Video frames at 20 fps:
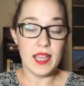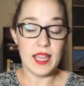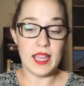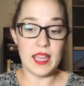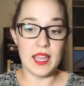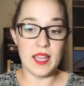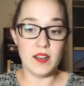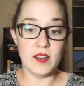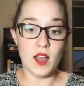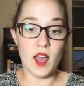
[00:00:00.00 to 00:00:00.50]

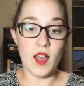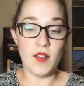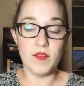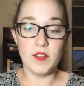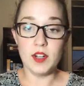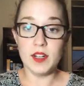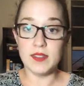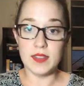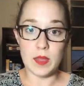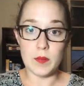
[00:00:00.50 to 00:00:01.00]
and
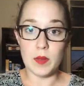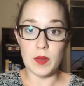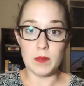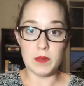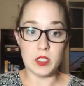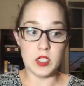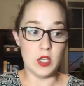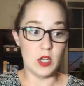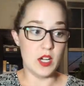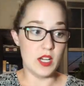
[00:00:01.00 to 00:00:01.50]
offering them
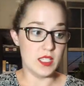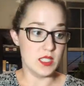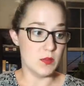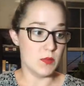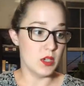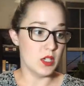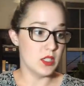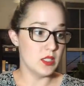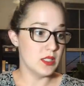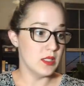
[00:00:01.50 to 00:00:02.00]
up to your
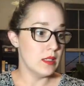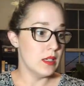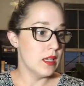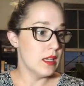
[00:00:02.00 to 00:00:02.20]
customers.